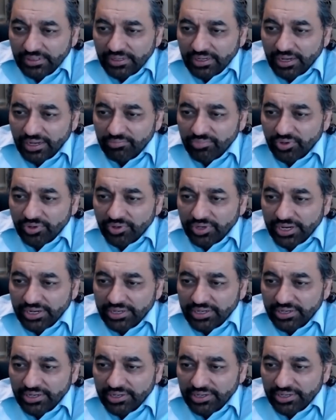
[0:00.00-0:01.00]
I'm
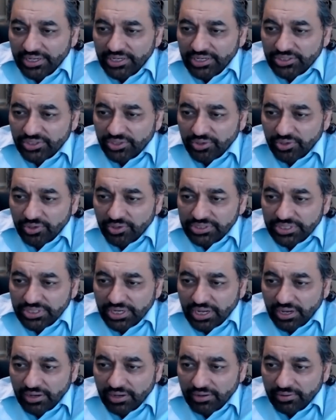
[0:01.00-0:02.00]
located in East Coast
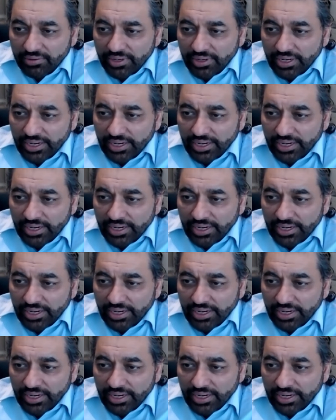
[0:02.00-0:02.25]
now,